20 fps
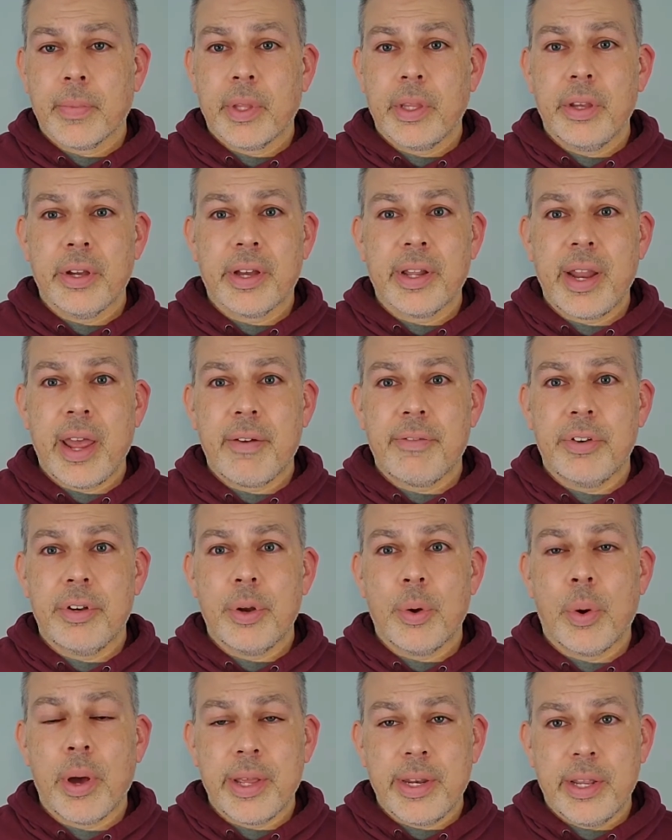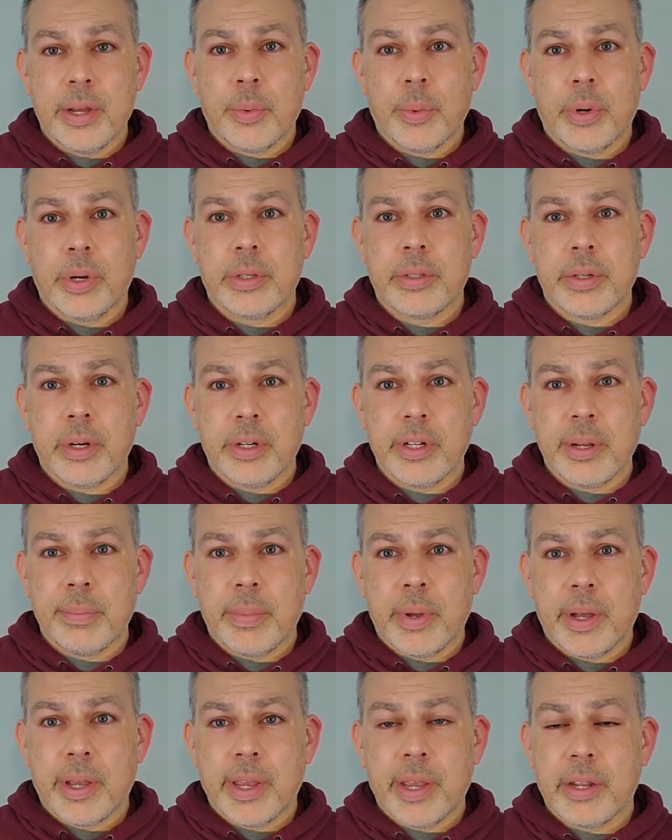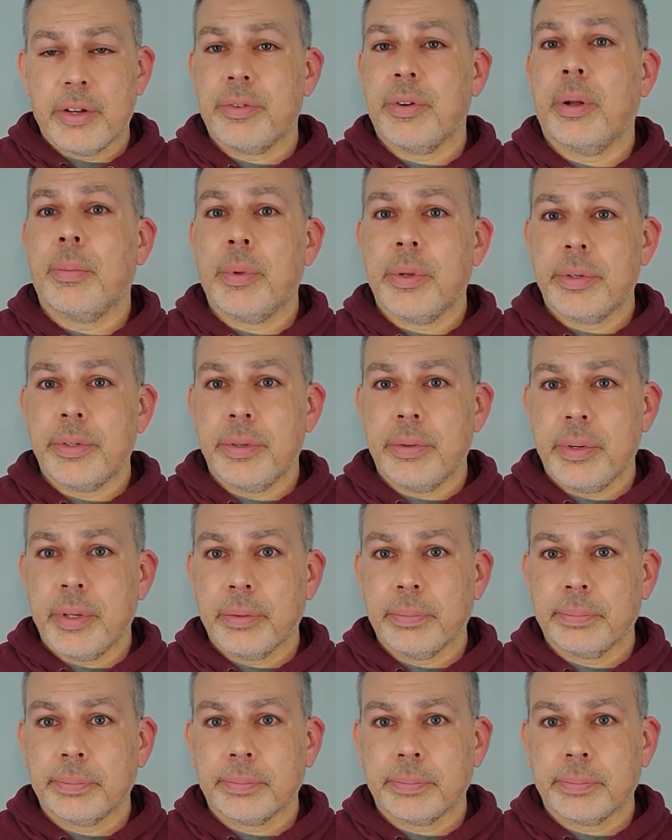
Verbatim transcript: you're going to have no idea where to start debugging and troubleshooting.